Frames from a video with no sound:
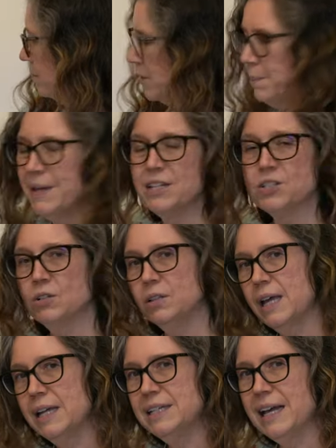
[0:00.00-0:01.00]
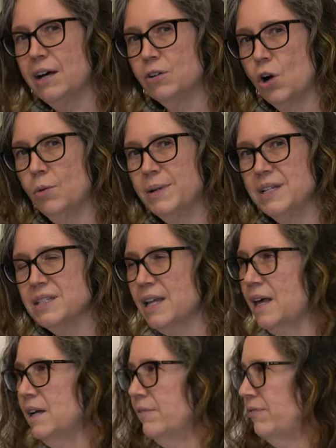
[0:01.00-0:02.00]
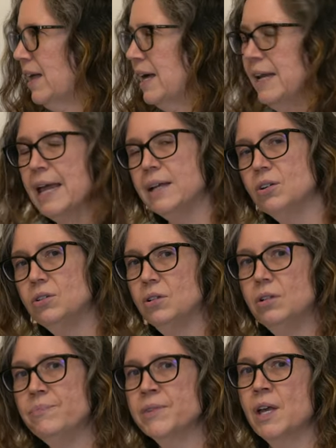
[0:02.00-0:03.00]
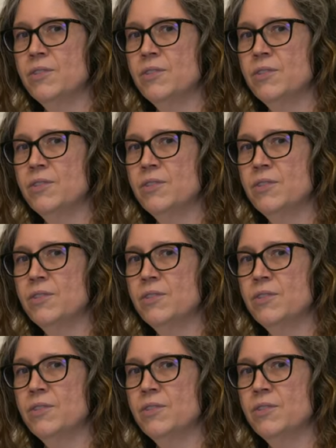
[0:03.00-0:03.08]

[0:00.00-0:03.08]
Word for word: the pencil laid down almost at a flat angle.